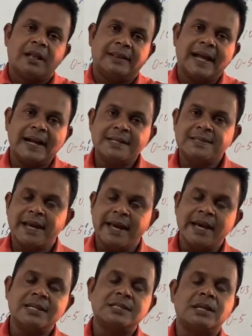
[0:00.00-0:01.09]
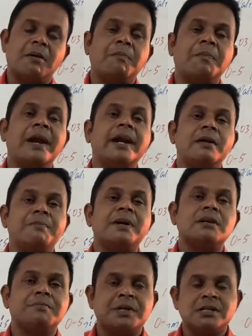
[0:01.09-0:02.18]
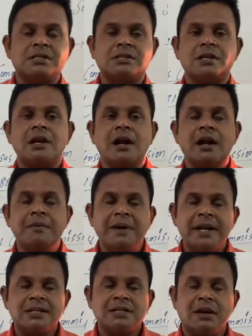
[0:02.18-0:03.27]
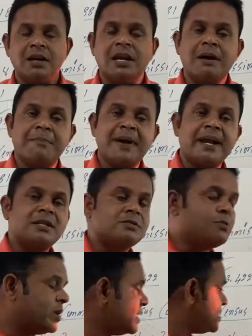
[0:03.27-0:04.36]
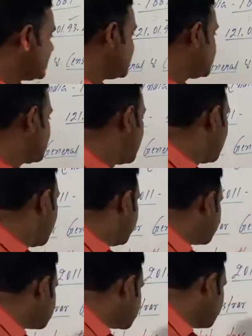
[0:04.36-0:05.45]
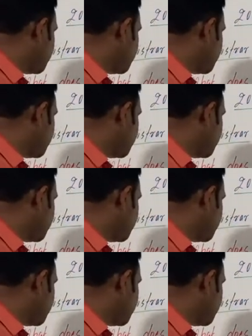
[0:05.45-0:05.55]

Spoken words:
that is the age complete dependence on parents, what it says. Next, coming